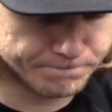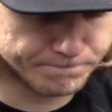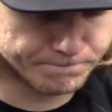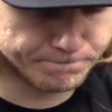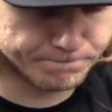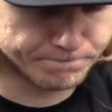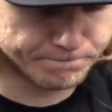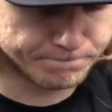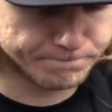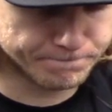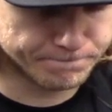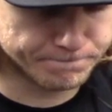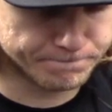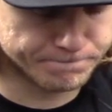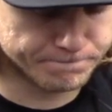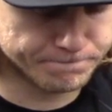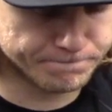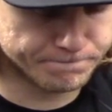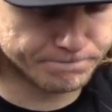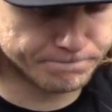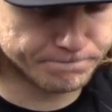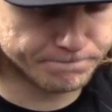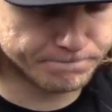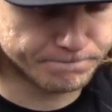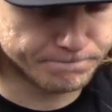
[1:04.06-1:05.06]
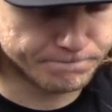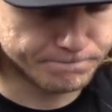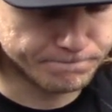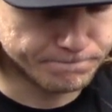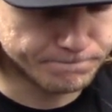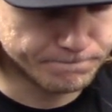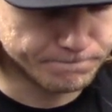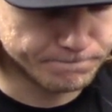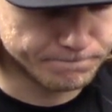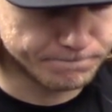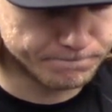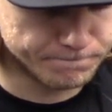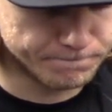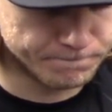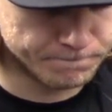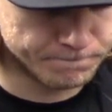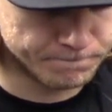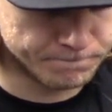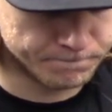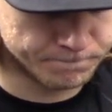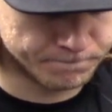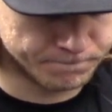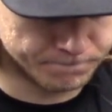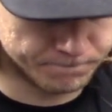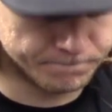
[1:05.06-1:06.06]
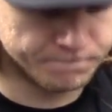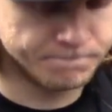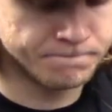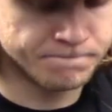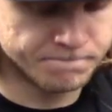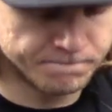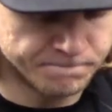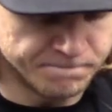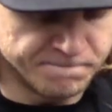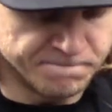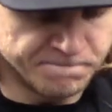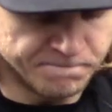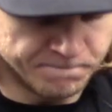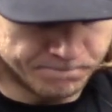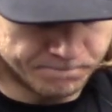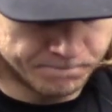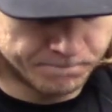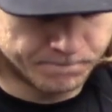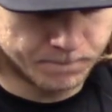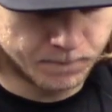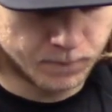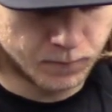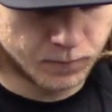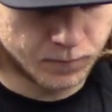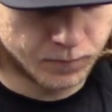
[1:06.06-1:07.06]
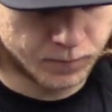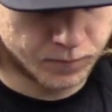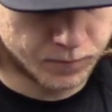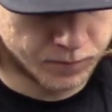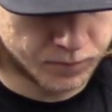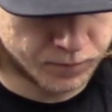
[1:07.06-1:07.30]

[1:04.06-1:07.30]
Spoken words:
This person isn't speaking.